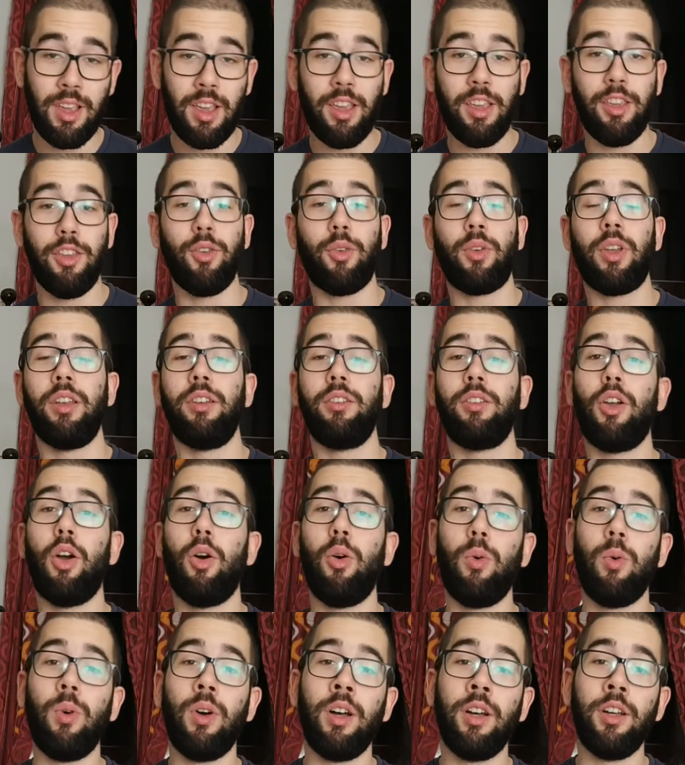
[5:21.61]
You can
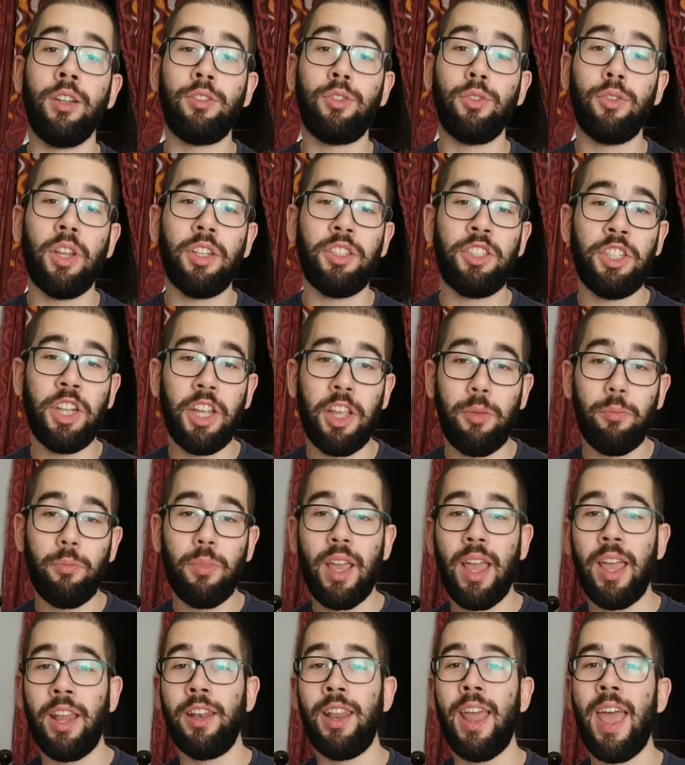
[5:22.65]
go to the gym
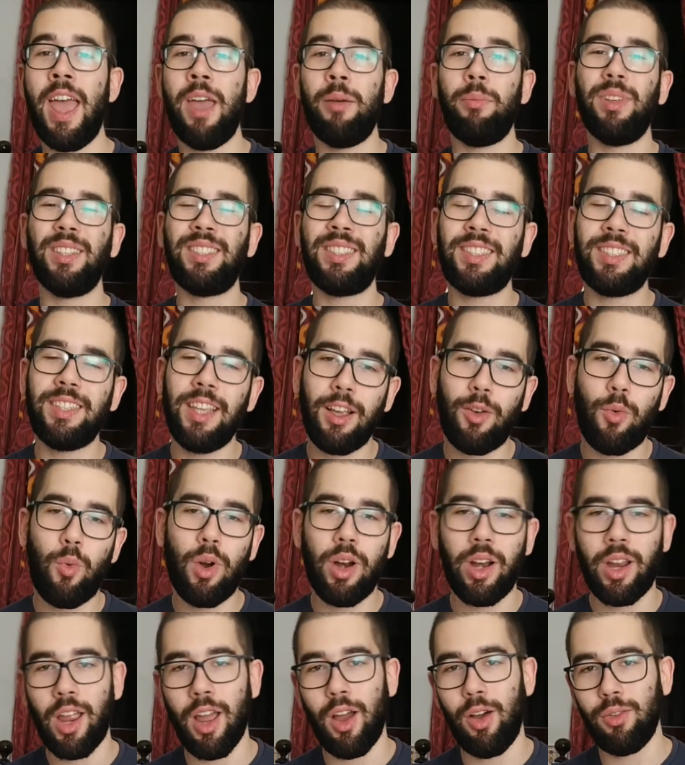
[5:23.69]
and have a sick
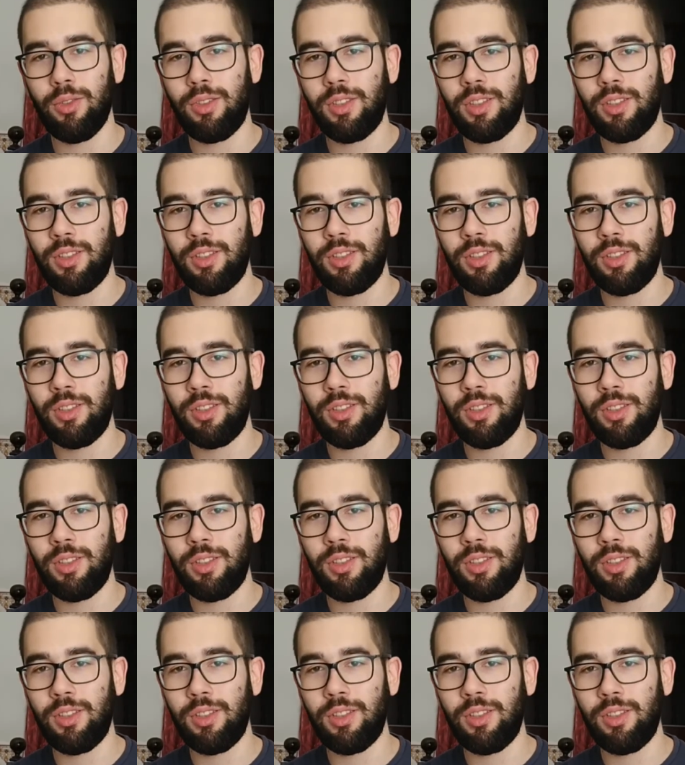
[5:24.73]
workout,